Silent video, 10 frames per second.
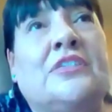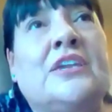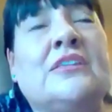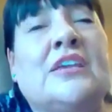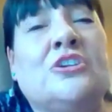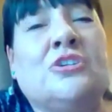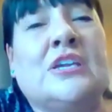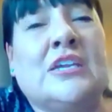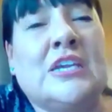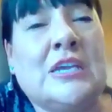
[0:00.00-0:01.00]
thing that you
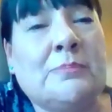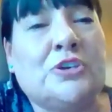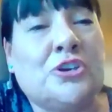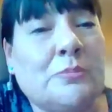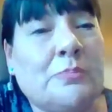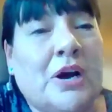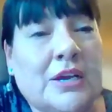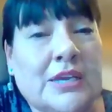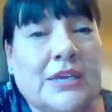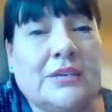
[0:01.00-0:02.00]
can keep in your
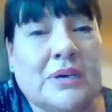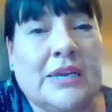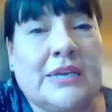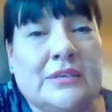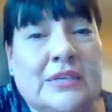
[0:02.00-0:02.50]
pocket, right,